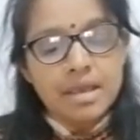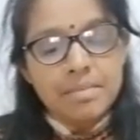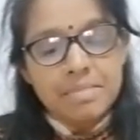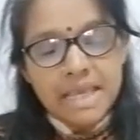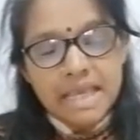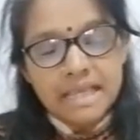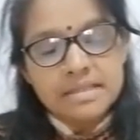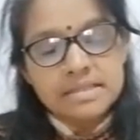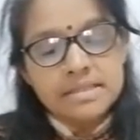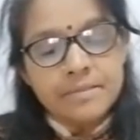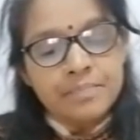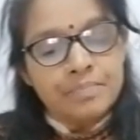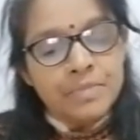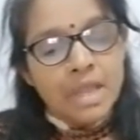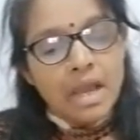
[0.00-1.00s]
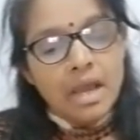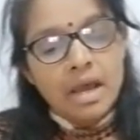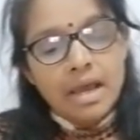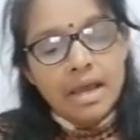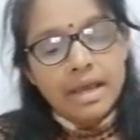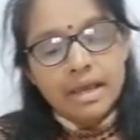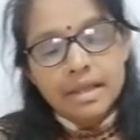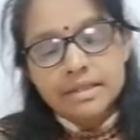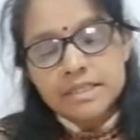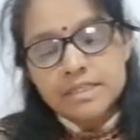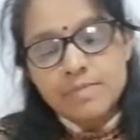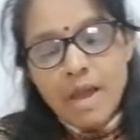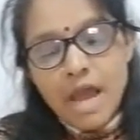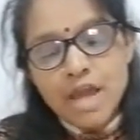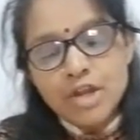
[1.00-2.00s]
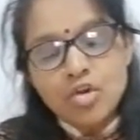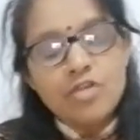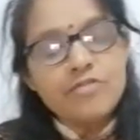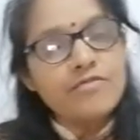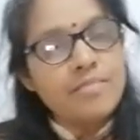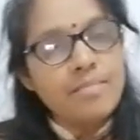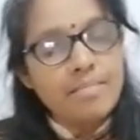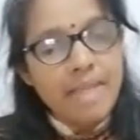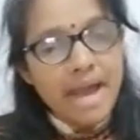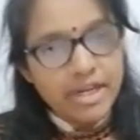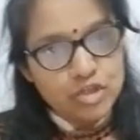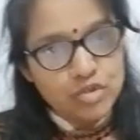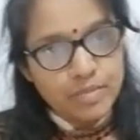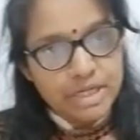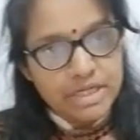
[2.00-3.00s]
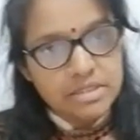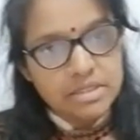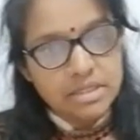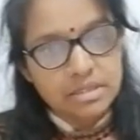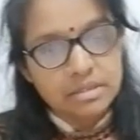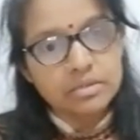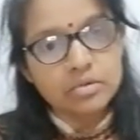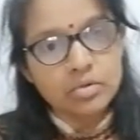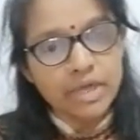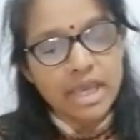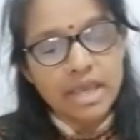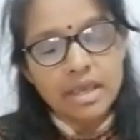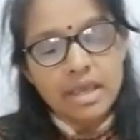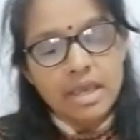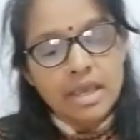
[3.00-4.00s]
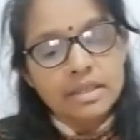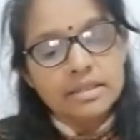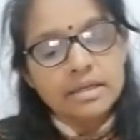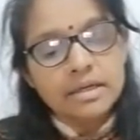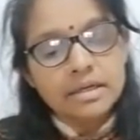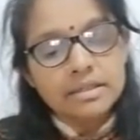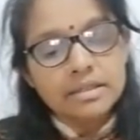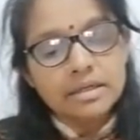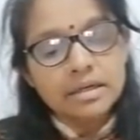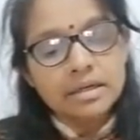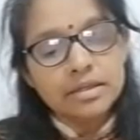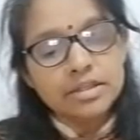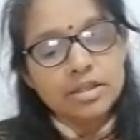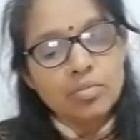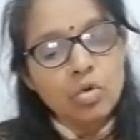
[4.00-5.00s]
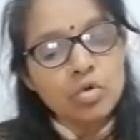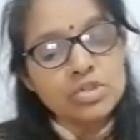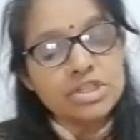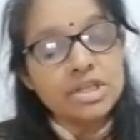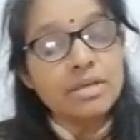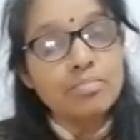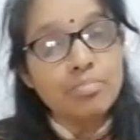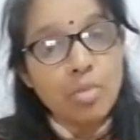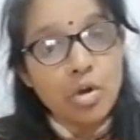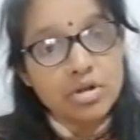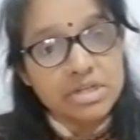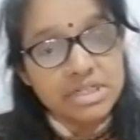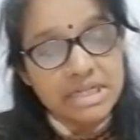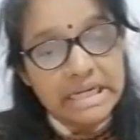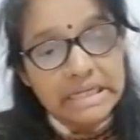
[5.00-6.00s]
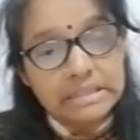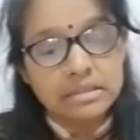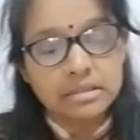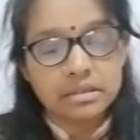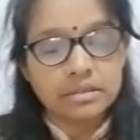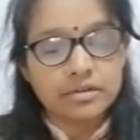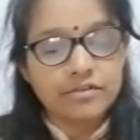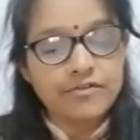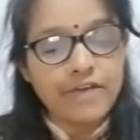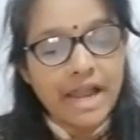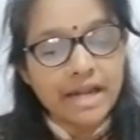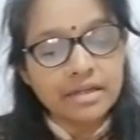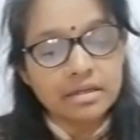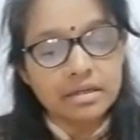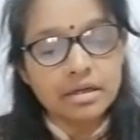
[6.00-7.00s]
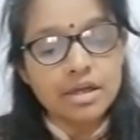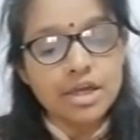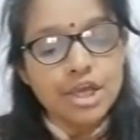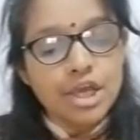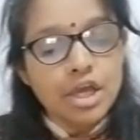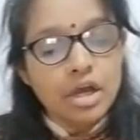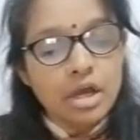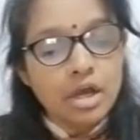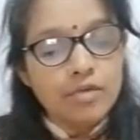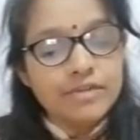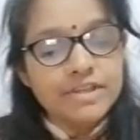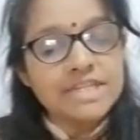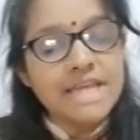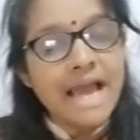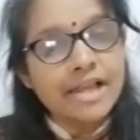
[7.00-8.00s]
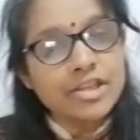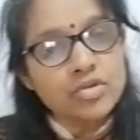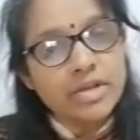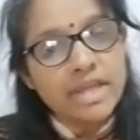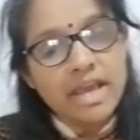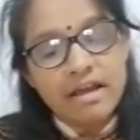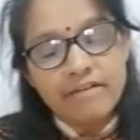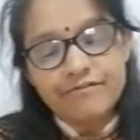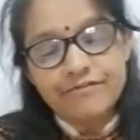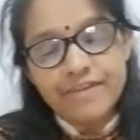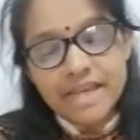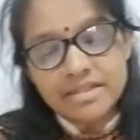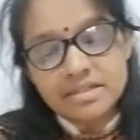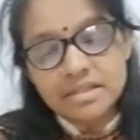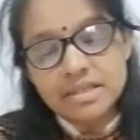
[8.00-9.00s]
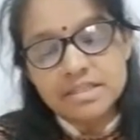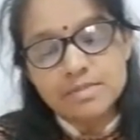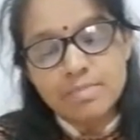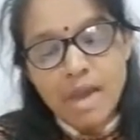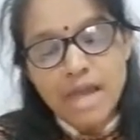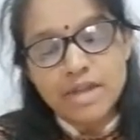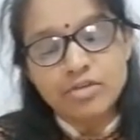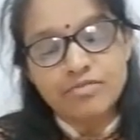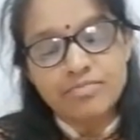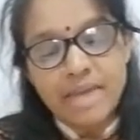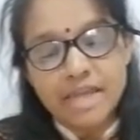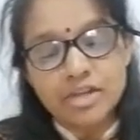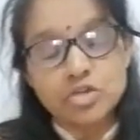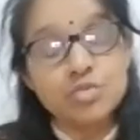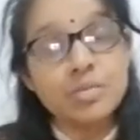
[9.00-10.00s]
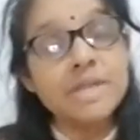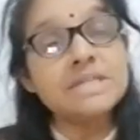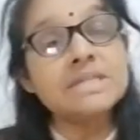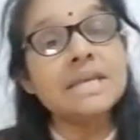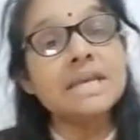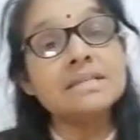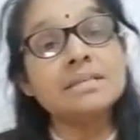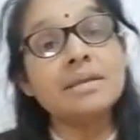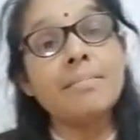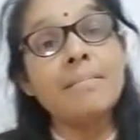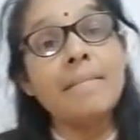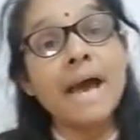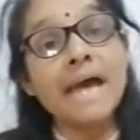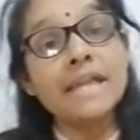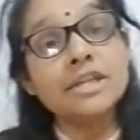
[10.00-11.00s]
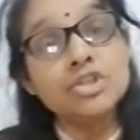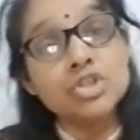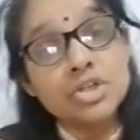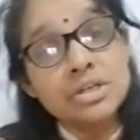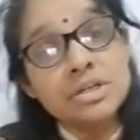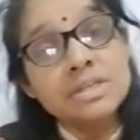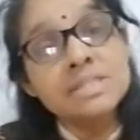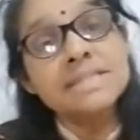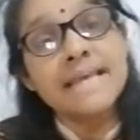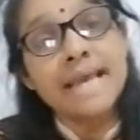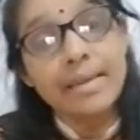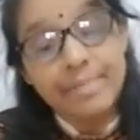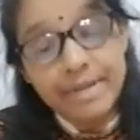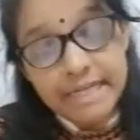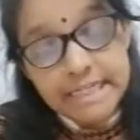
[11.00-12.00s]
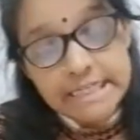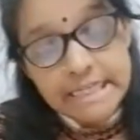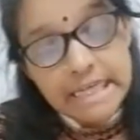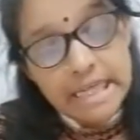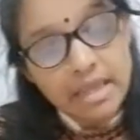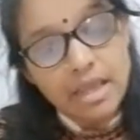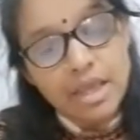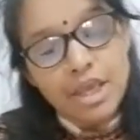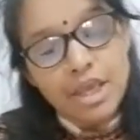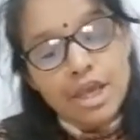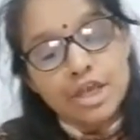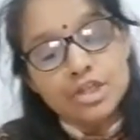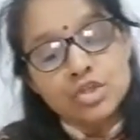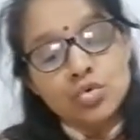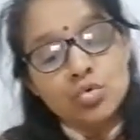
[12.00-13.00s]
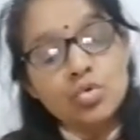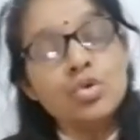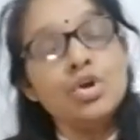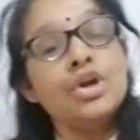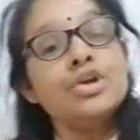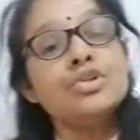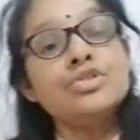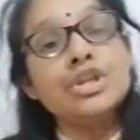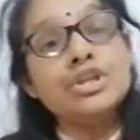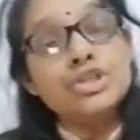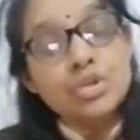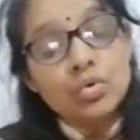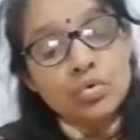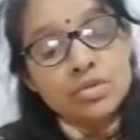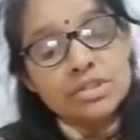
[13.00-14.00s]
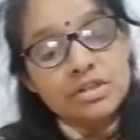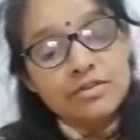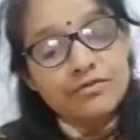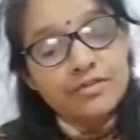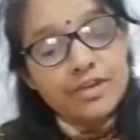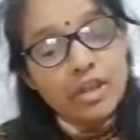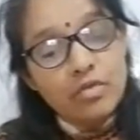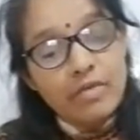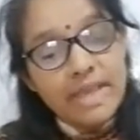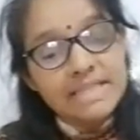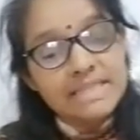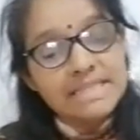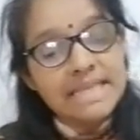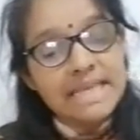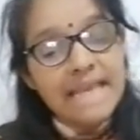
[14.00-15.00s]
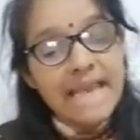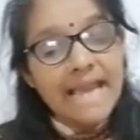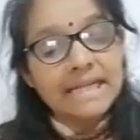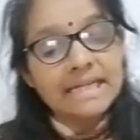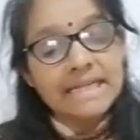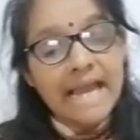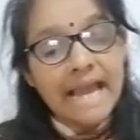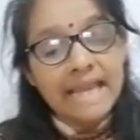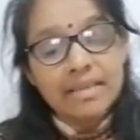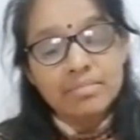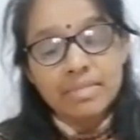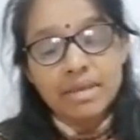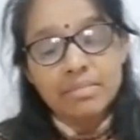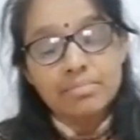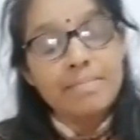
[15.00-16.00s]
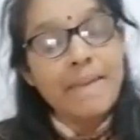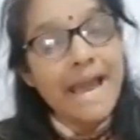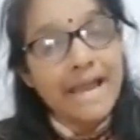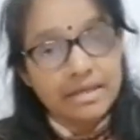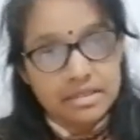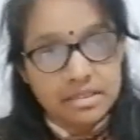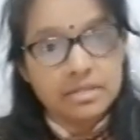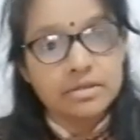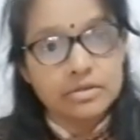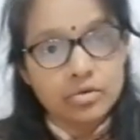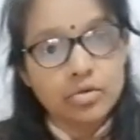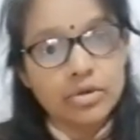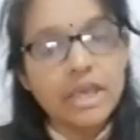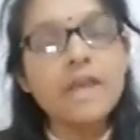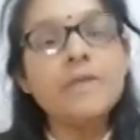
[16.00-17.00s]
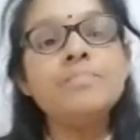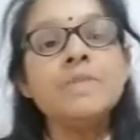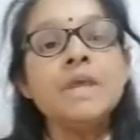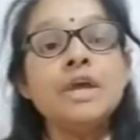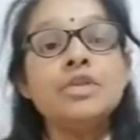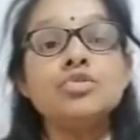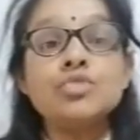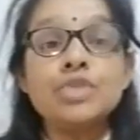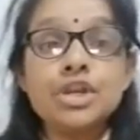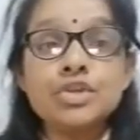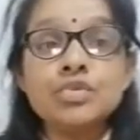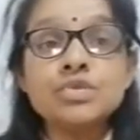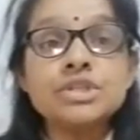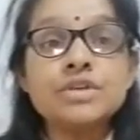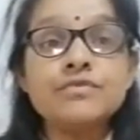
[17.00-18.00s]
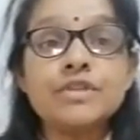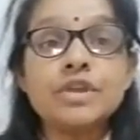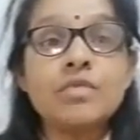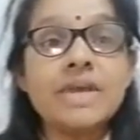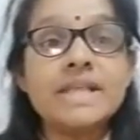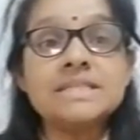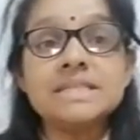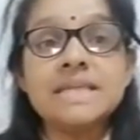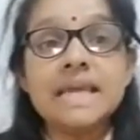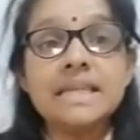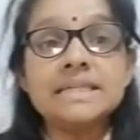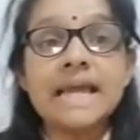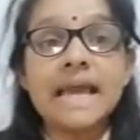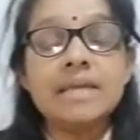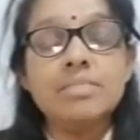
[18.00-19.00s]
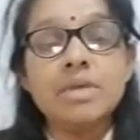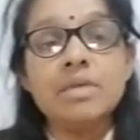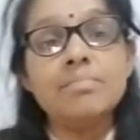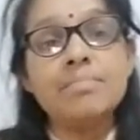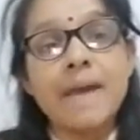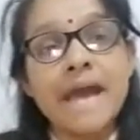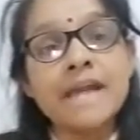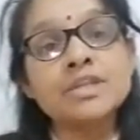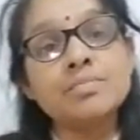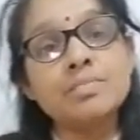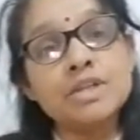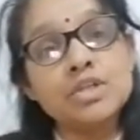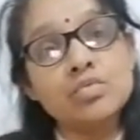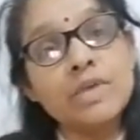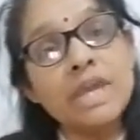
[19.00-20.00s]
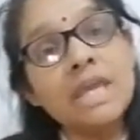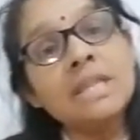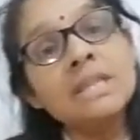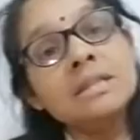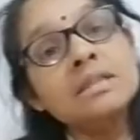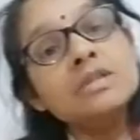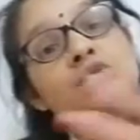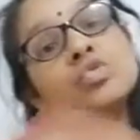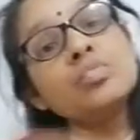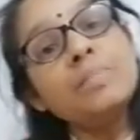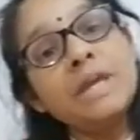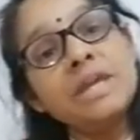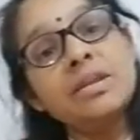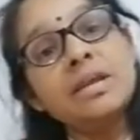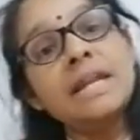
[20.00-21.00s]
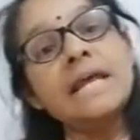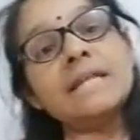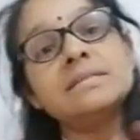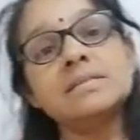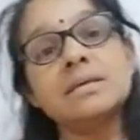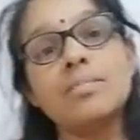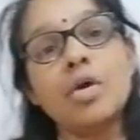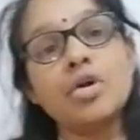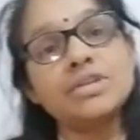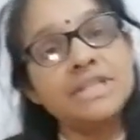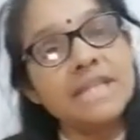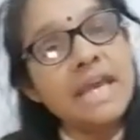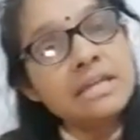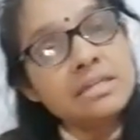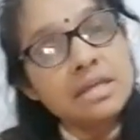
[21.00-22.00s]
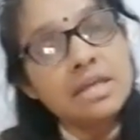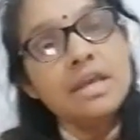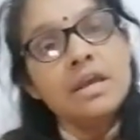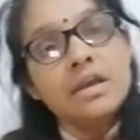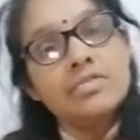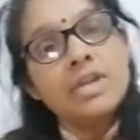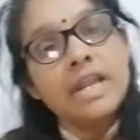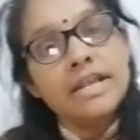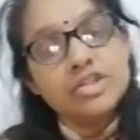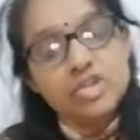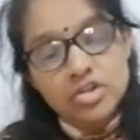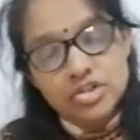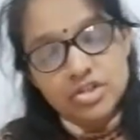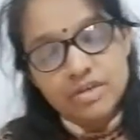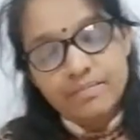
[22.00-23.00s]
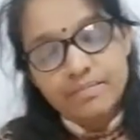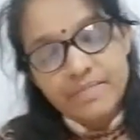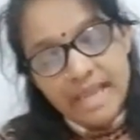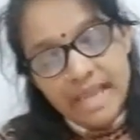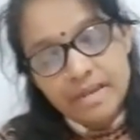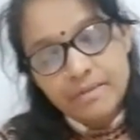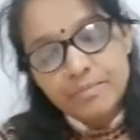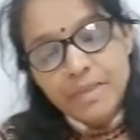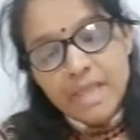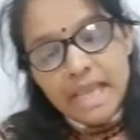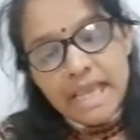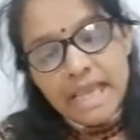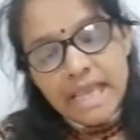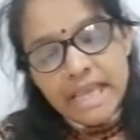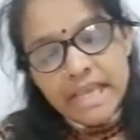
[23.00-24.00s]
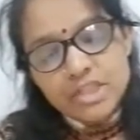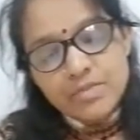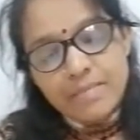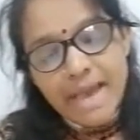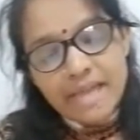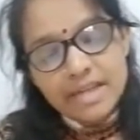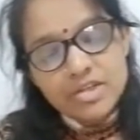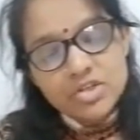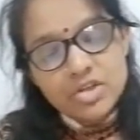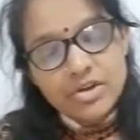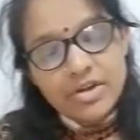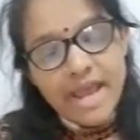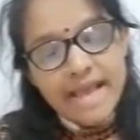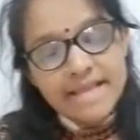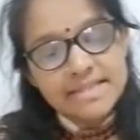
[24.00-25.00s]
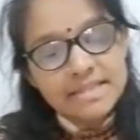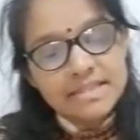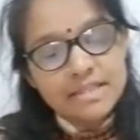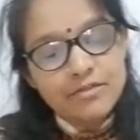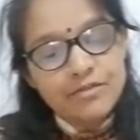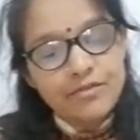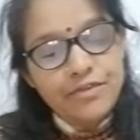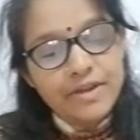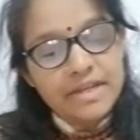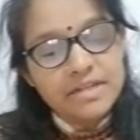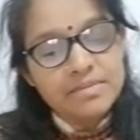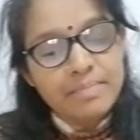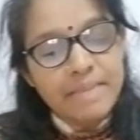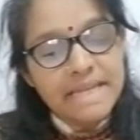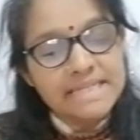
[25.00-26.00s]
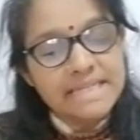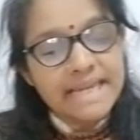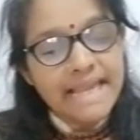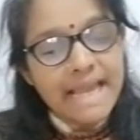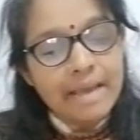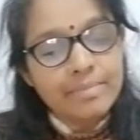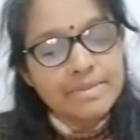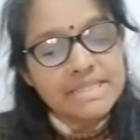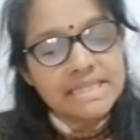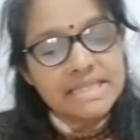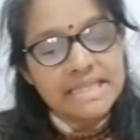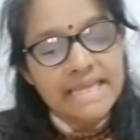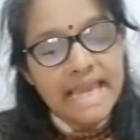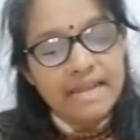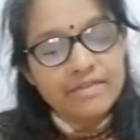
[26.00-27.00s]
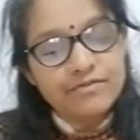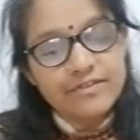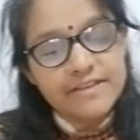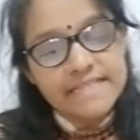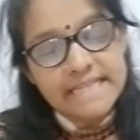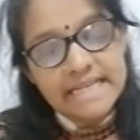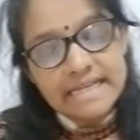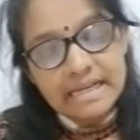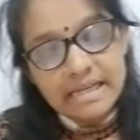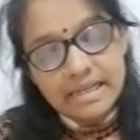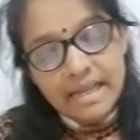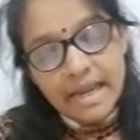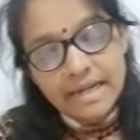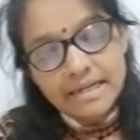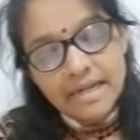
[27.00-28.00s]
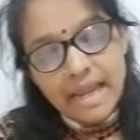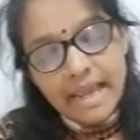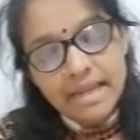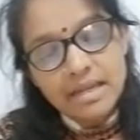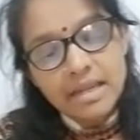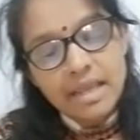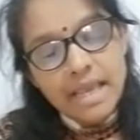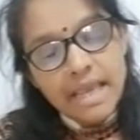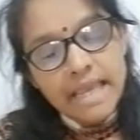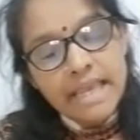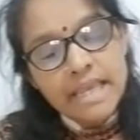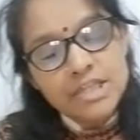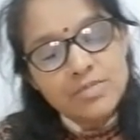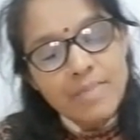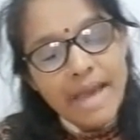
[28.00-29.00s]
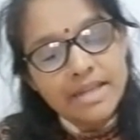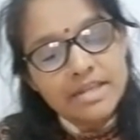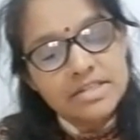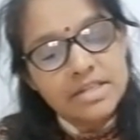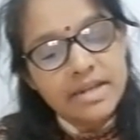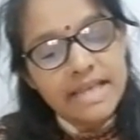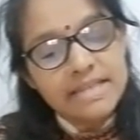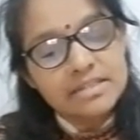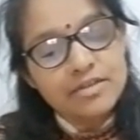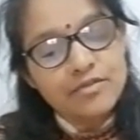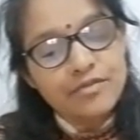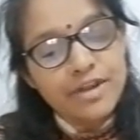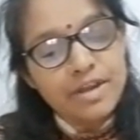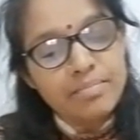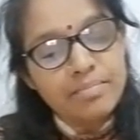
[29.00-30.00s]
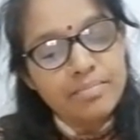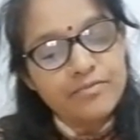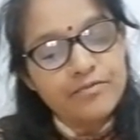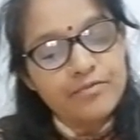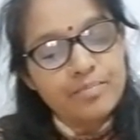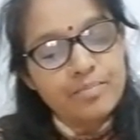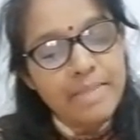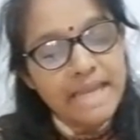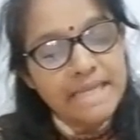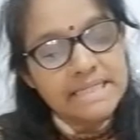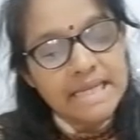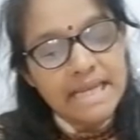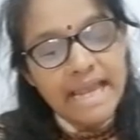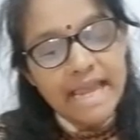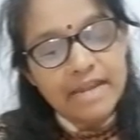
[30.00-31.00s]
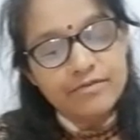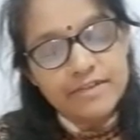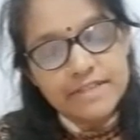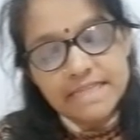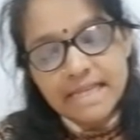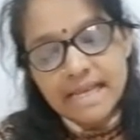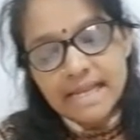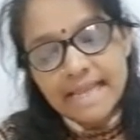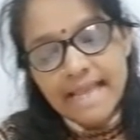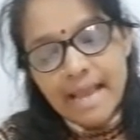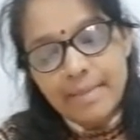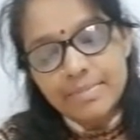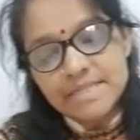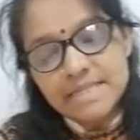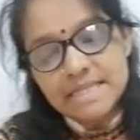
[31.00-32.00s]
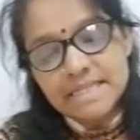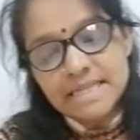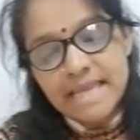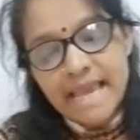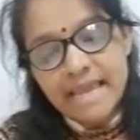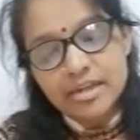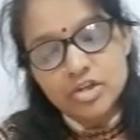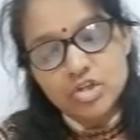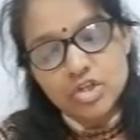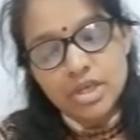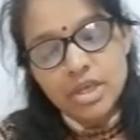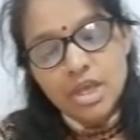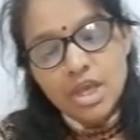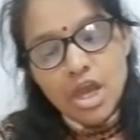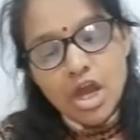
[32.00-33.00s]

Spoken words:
Means the span of management, okay, the most important factor which actually affect the span of management is the manager's ability to reduce the frequency and time impact. Okay, to reduce the frequency and time impact between the superior and subordinate relationship. Then each manager has different mental capacity and physical, underline, each manager has different mental and physical capacity, energy.